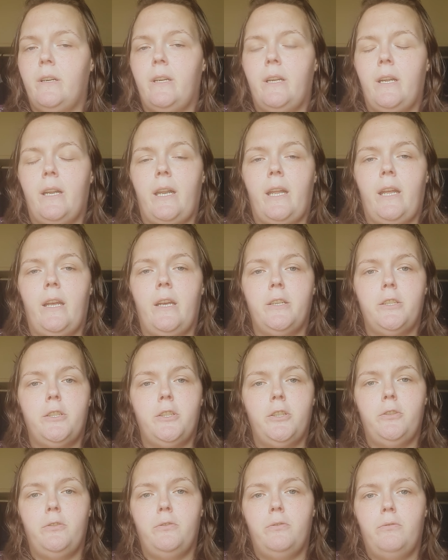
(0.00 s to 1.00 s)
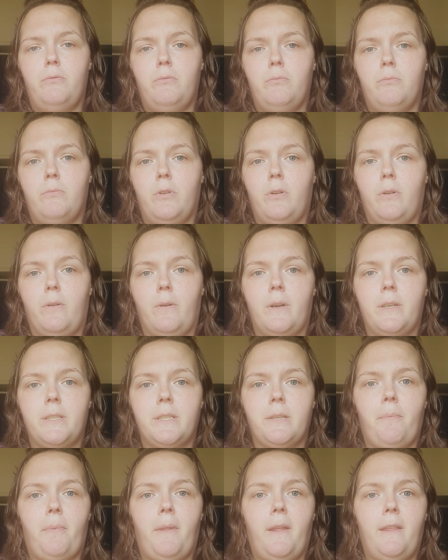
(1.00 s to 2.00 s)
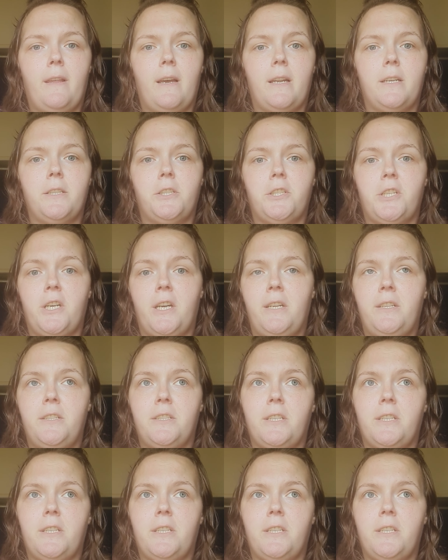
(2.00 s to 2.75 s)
any issue or something that has changed,